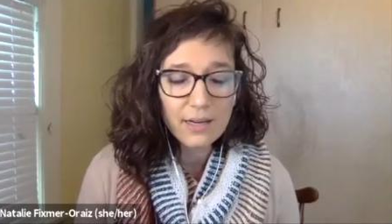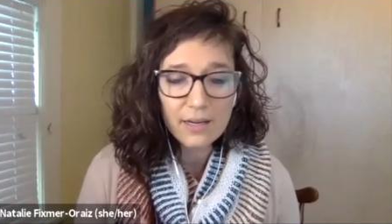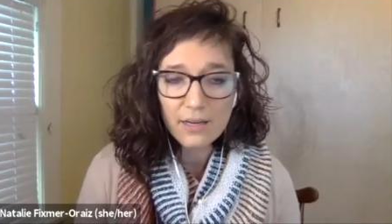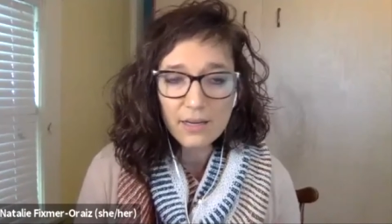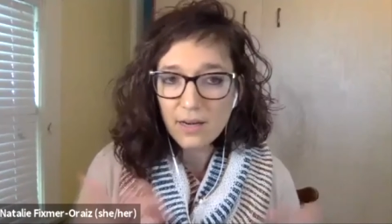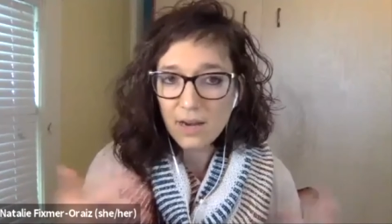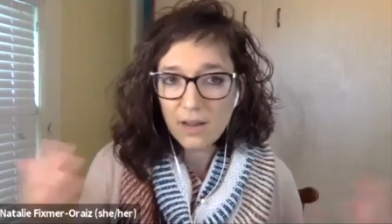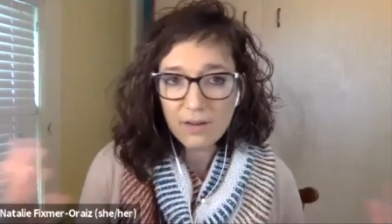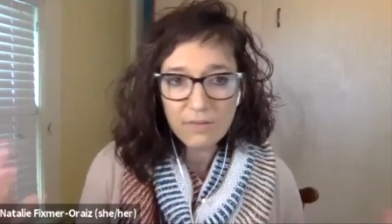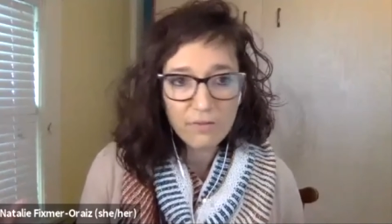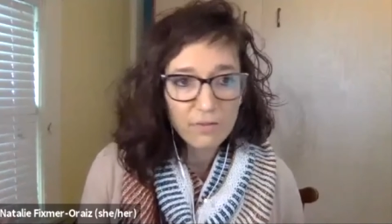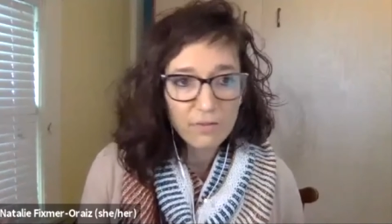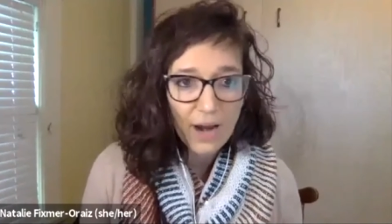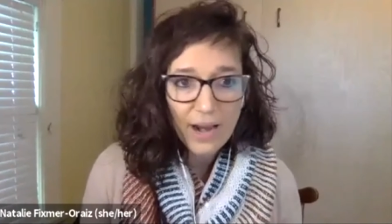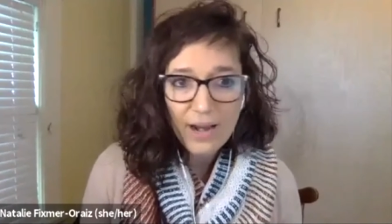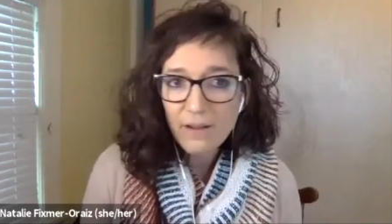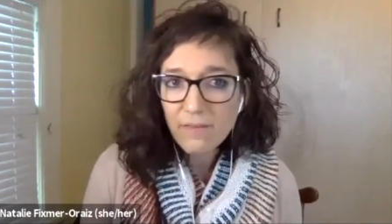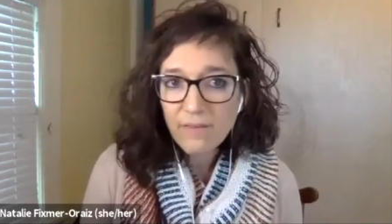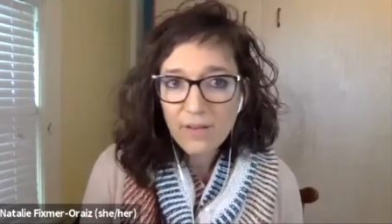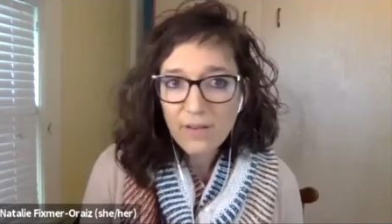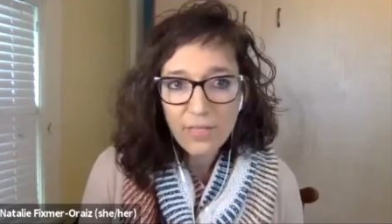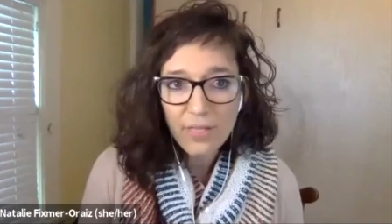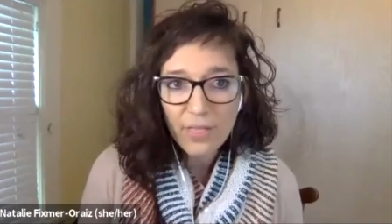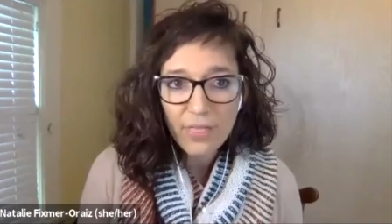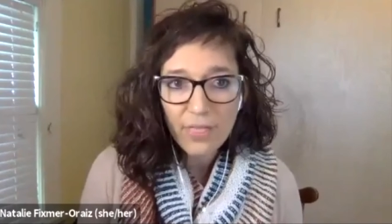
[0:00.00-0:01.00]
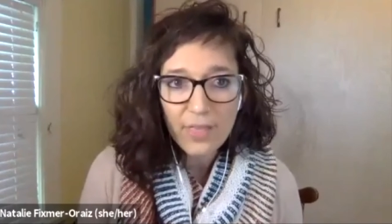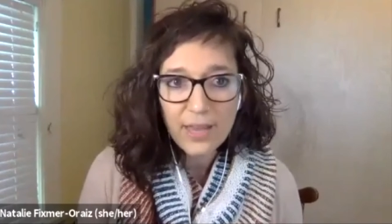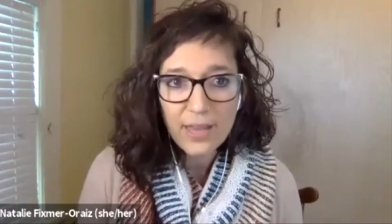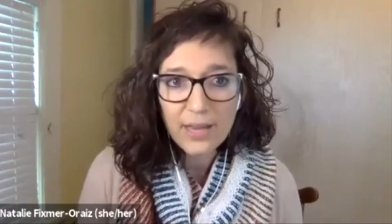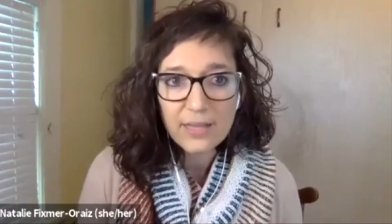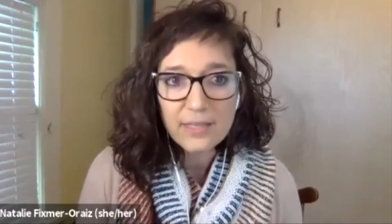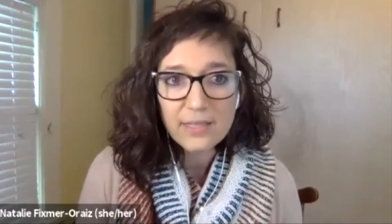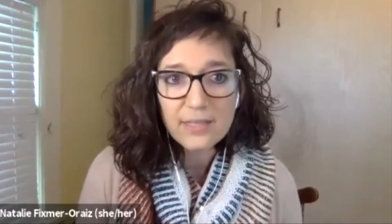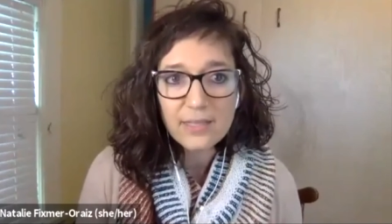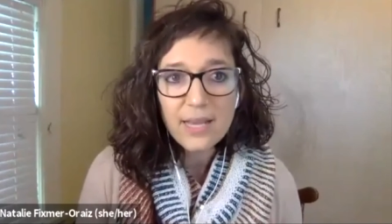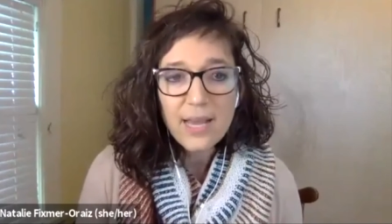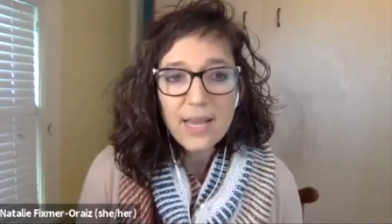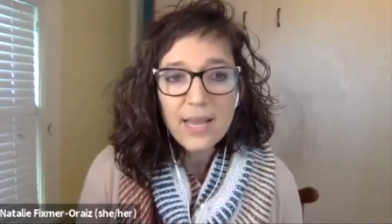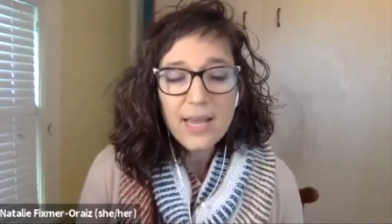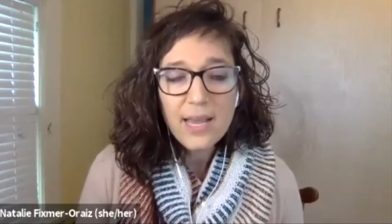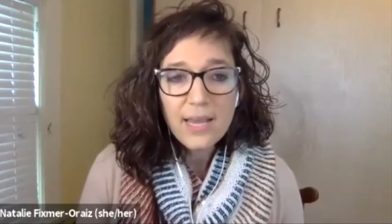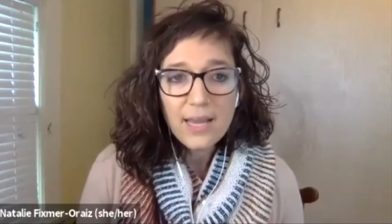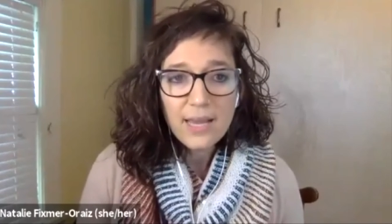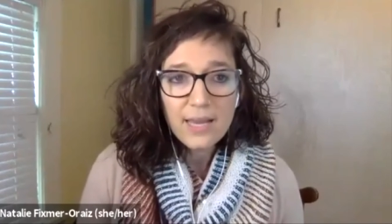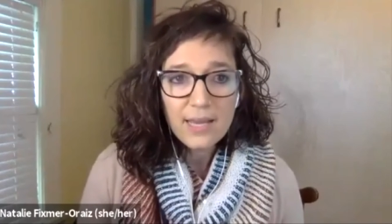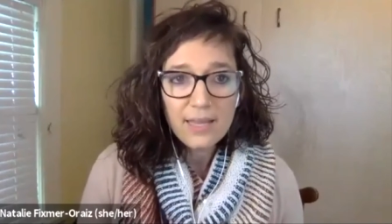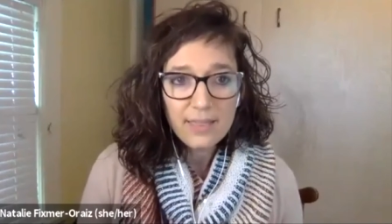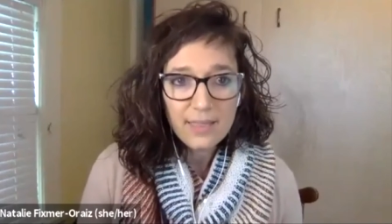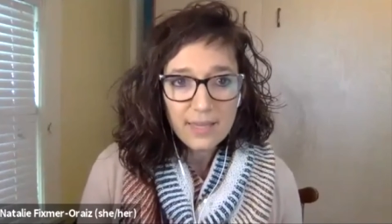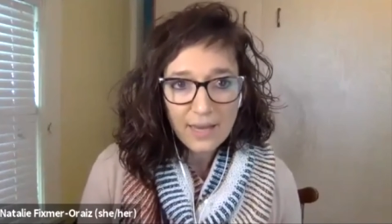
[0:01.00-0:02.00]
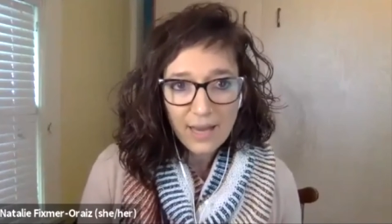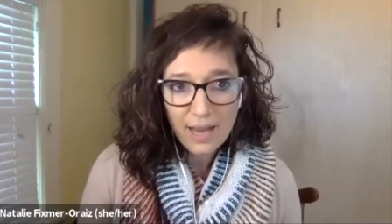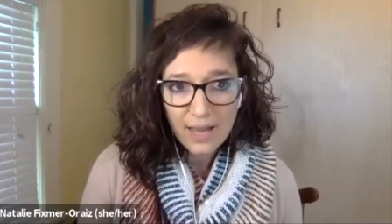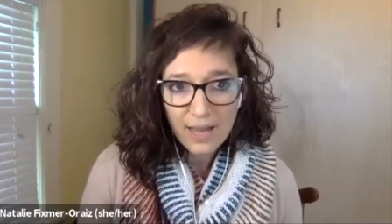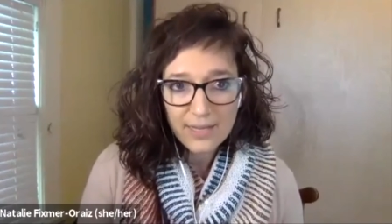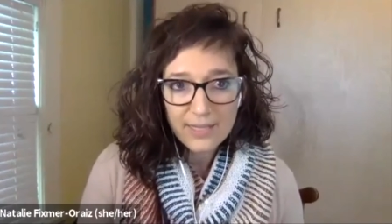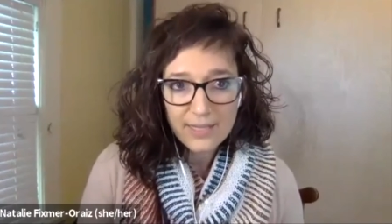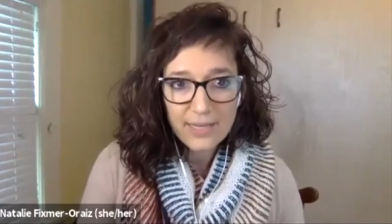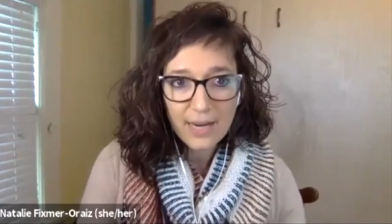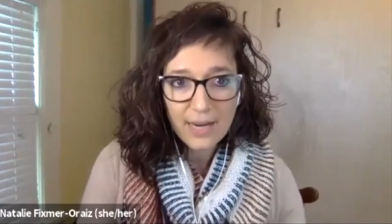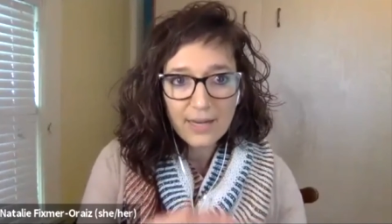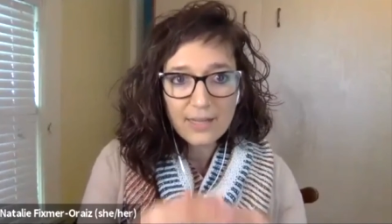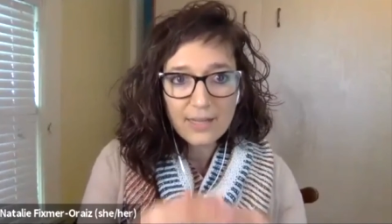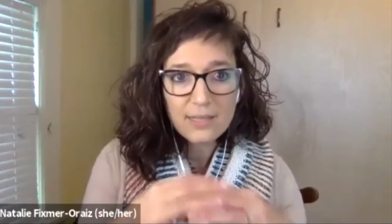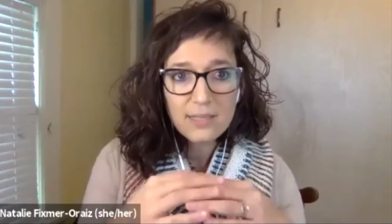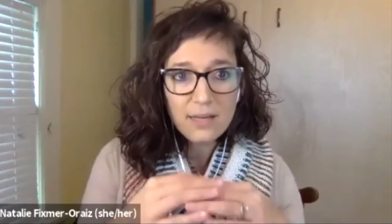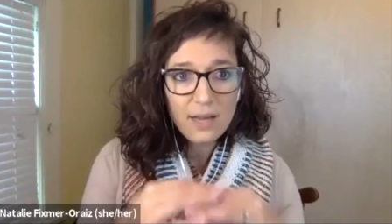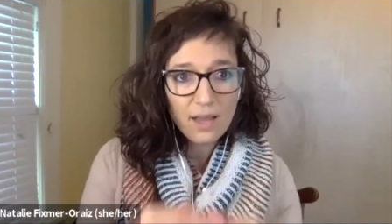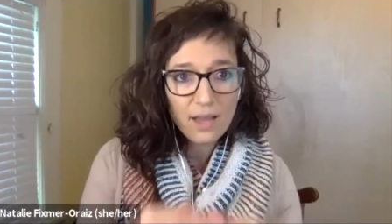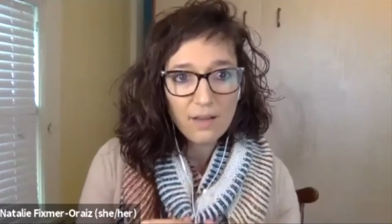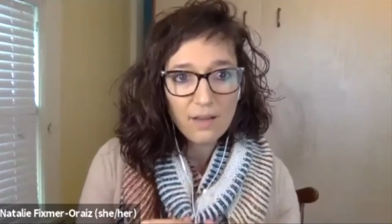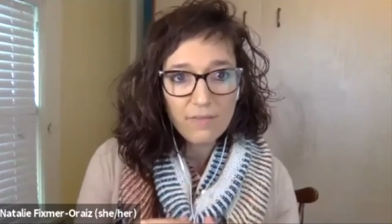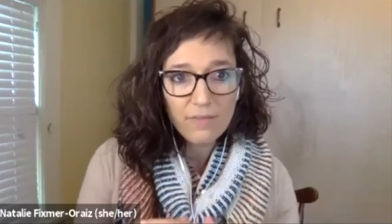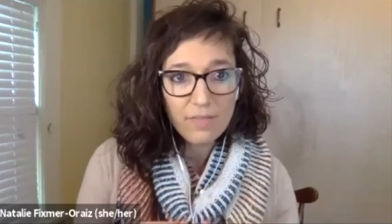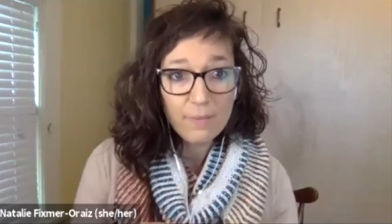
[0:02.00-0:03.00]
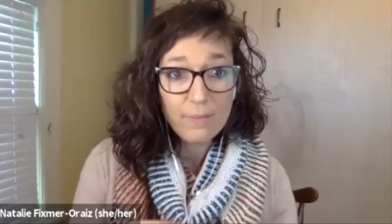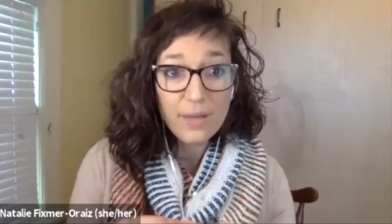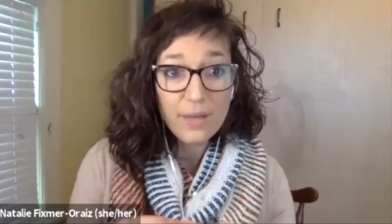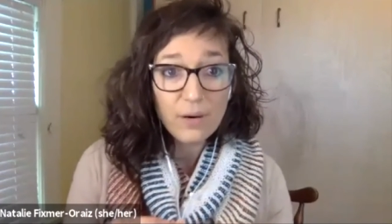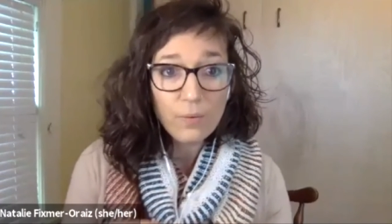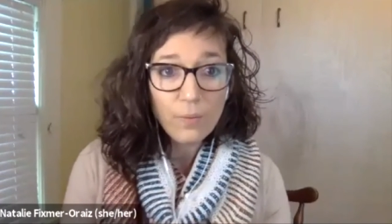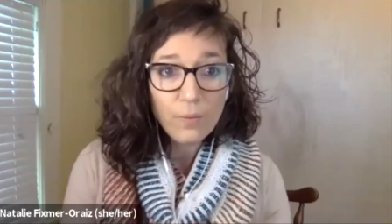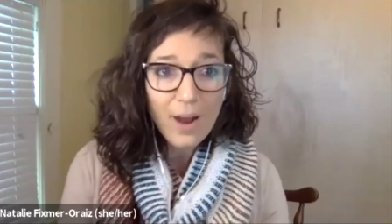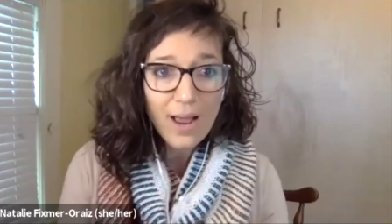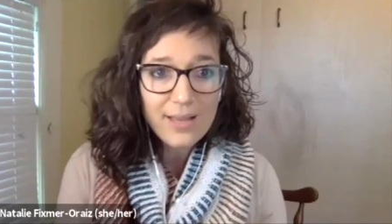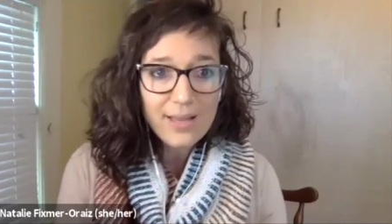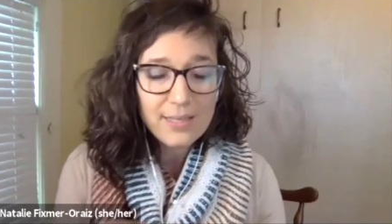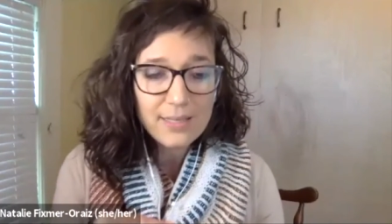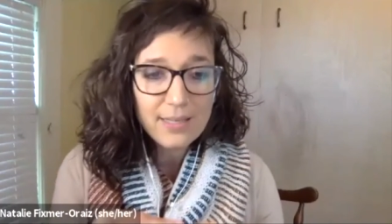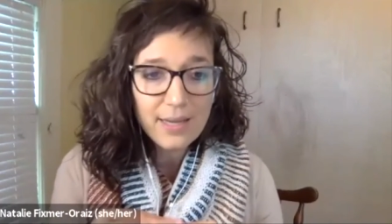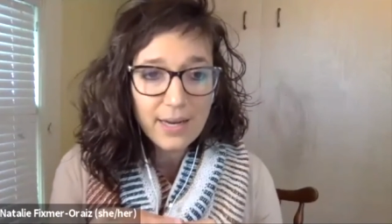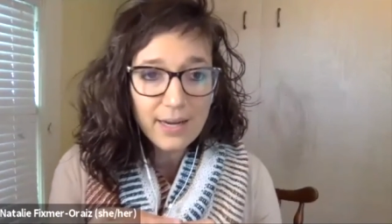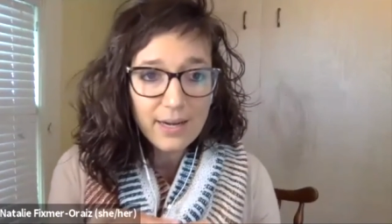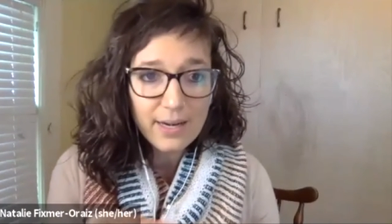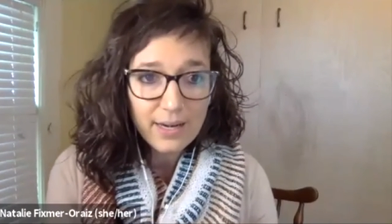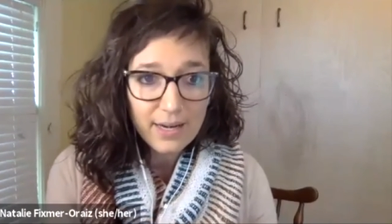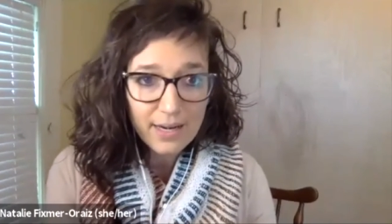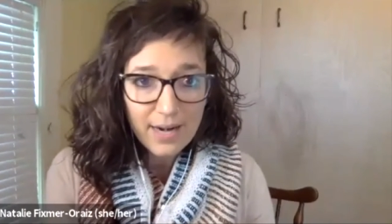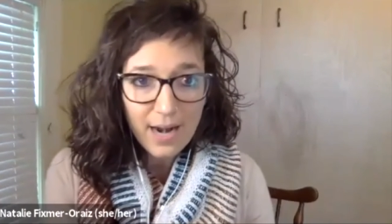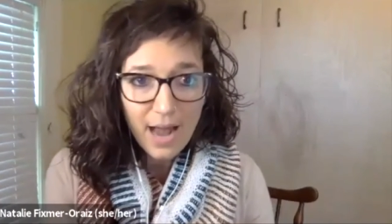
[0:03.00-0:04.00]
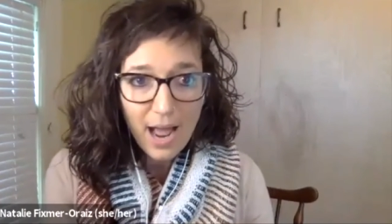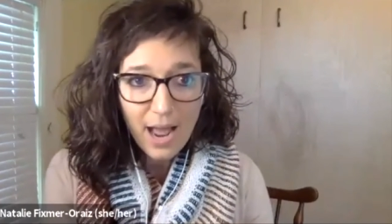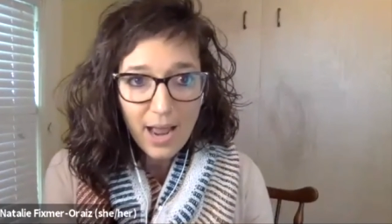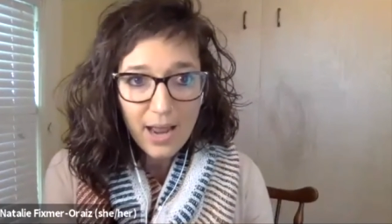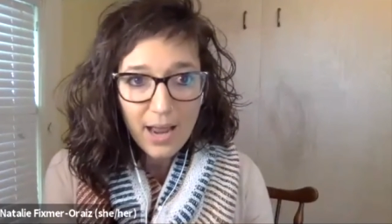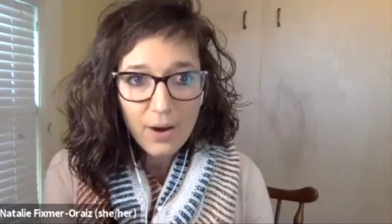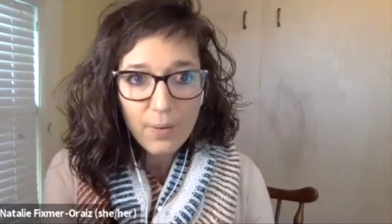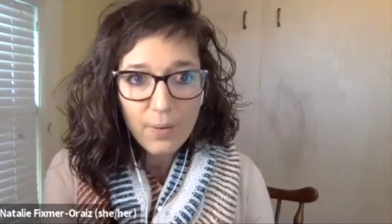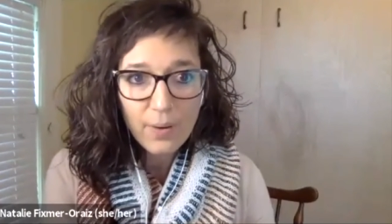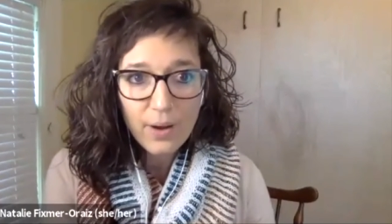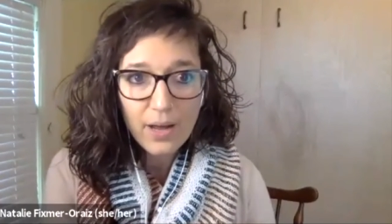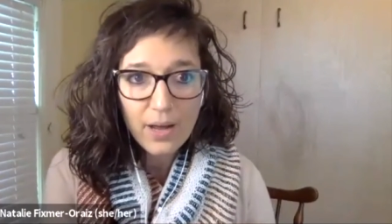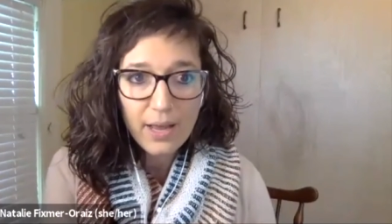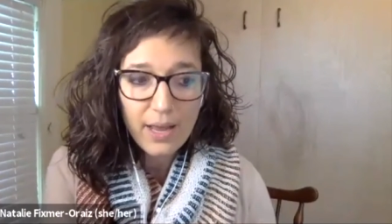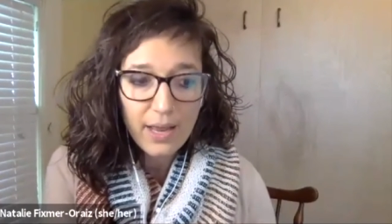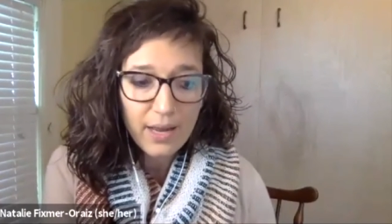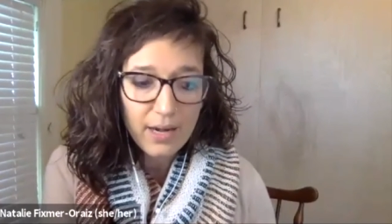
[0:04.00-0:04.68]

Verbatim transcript: and a variety of other things in the context of the Midwest and in Iowa,